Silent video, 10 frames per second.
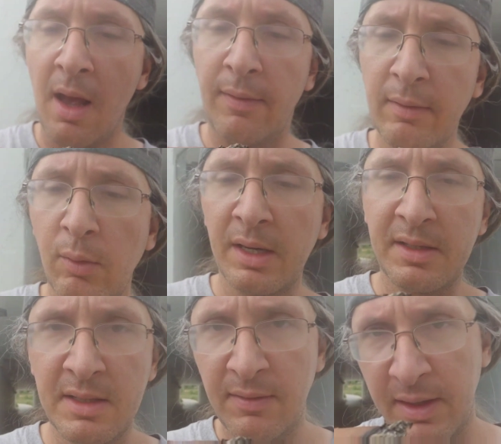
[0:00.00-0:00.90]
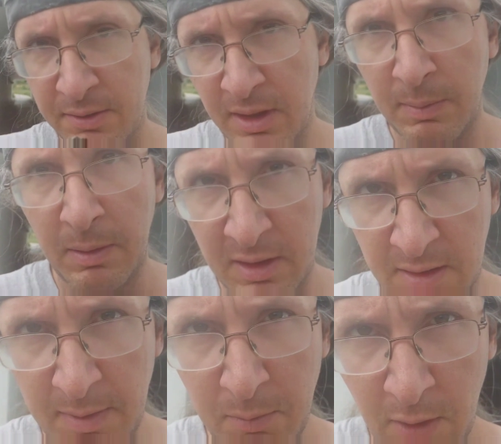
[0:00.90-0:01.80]
Flavor-wise, this is definitely striking me as a
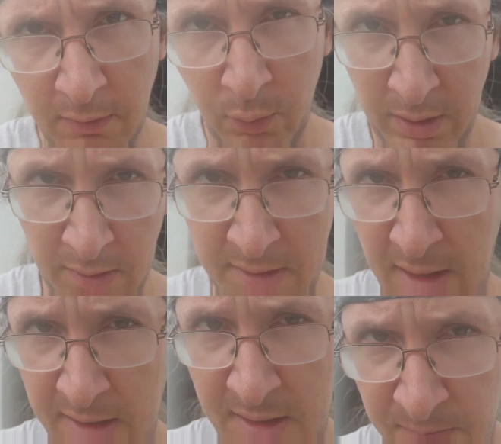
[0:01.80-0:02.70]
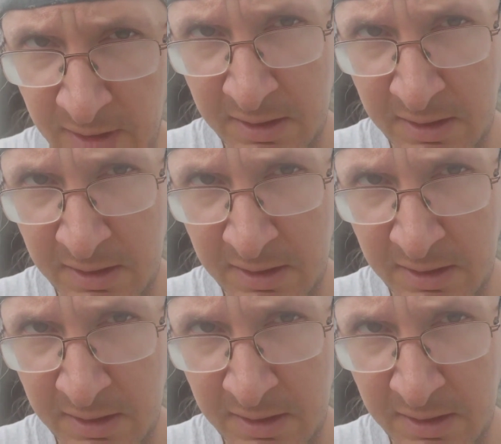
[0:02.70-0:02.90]
bit more of one of those kind of symphony